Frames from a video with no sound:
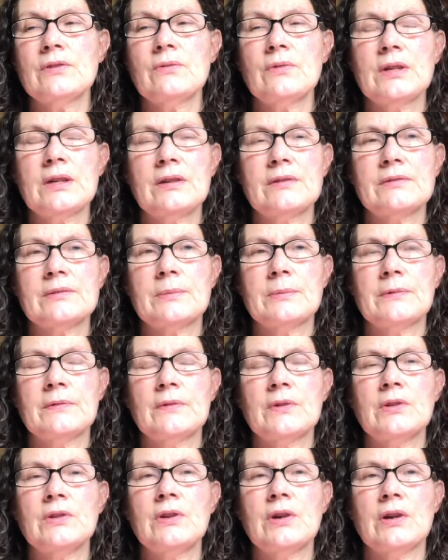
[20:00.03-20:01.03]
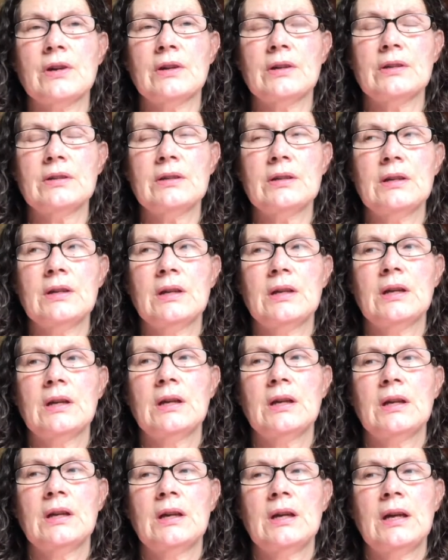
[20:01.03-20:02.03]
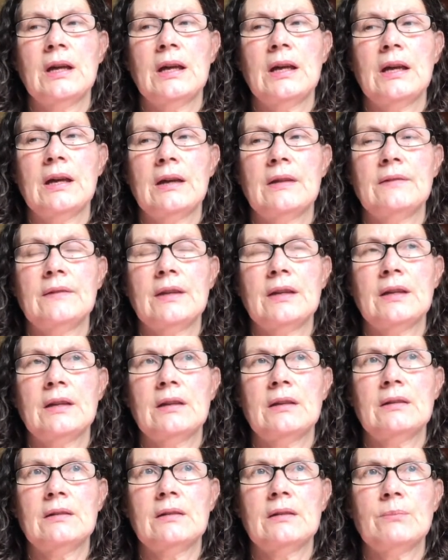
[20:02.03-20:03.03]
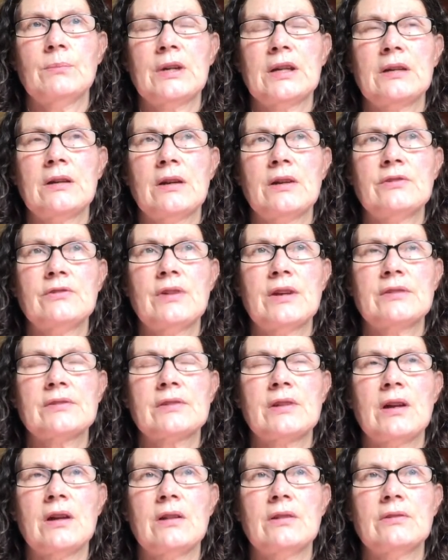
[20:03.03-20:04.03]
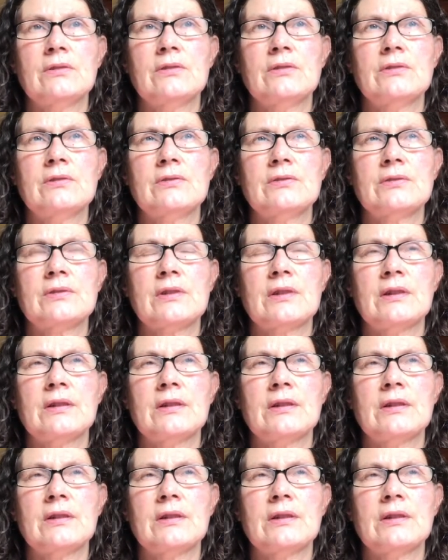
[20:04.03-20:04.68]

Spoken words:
I got some of her yarn. And then my contrast colors